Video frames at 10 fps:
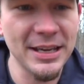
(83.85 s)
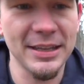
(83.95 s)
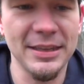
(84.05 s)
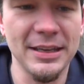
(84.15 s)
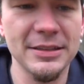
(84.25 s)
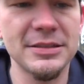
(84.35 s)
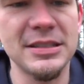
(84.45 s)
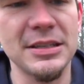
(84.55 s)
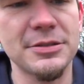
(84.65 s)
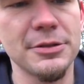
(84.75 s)
I got that
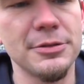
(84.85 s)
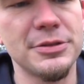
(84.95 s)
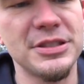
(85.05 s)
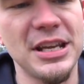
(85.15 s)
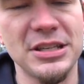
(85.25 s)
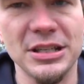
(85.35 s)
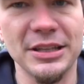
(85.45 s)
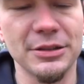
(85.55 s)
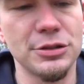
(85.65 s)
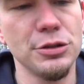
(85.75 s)
set screw set a
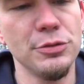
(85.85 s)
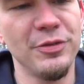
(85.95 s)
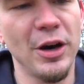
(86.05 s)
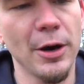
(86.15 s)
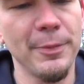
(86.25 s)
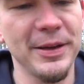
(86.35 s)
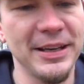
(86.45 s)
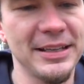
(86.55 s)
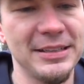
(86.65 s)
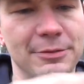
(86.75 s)
little too far, but
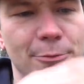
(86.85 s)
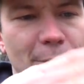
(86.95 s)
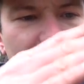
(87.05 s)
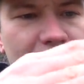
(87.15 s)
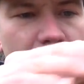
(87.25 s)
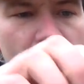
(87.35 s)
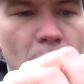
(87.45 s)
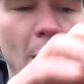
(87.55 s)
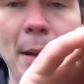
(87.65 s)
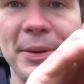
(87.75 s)
I didn't want it
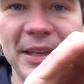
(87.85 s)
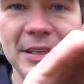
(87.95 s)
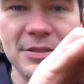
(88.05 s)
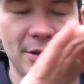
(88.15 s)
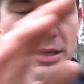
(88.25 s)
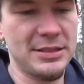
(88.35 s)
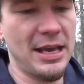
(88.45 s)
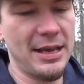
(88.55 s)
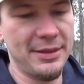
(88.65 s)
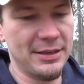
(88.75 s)
wobbling, so I guess I
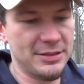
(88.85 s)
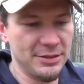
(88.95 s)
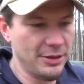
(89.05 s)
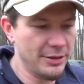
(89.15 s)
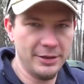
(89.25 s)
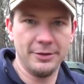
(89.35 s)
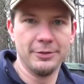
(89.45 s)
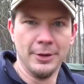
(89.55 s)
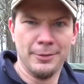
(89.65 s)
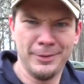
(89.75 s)
had that snug, you know,
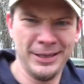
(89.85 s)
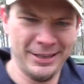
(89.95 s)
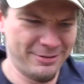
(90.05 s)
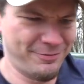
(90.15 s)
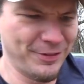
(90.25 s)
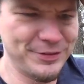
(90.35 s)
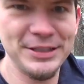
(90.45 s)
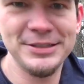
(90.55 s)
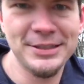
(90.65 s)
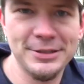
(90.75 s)
my like
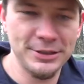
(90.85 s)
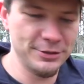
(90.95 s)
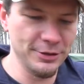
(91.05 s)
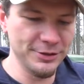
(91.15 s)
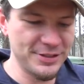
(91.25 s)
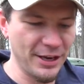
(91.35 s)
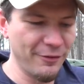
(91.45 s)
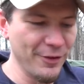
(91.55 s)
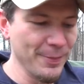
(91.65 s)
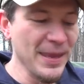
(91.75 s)
15, 16 year old
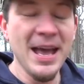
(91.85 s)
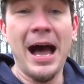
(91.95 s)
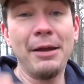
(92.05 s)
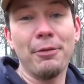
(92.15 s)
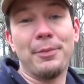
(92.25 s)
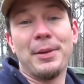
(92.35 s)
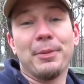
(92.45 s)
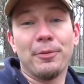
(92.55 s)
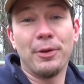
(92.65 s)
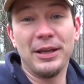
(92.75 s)
self. I
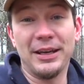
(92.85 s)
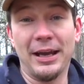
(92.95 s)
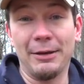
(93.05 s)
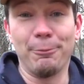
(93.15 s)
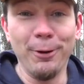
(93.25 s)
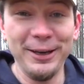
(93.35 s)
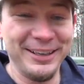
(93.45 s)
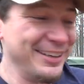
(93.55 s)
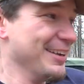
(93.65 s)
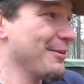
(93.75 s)
remember what I
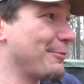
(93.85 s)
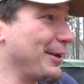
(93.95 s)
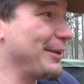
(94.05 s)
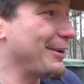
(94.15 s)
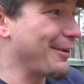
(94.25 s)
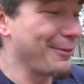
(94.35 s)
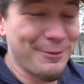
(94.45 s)
wanted when